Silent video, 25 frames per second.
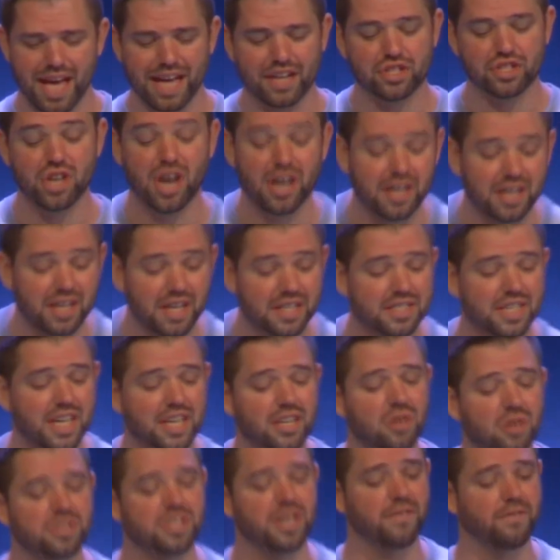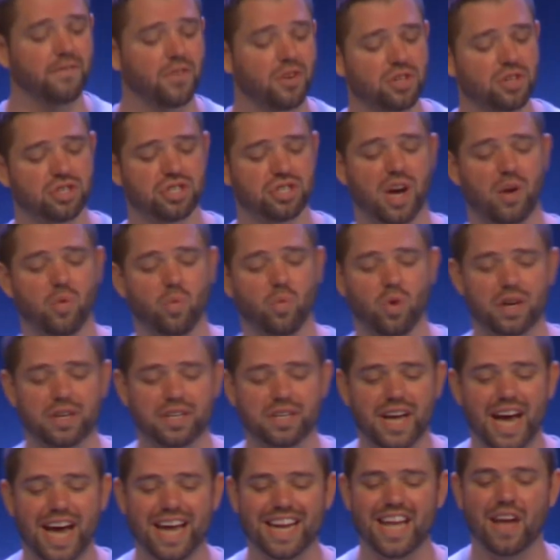And John continues in First John
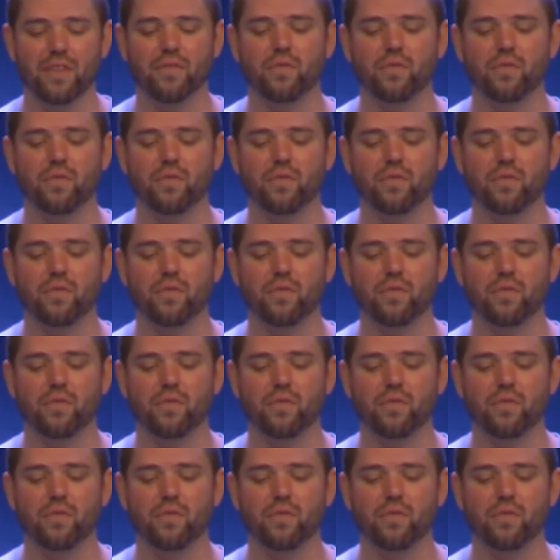one nine,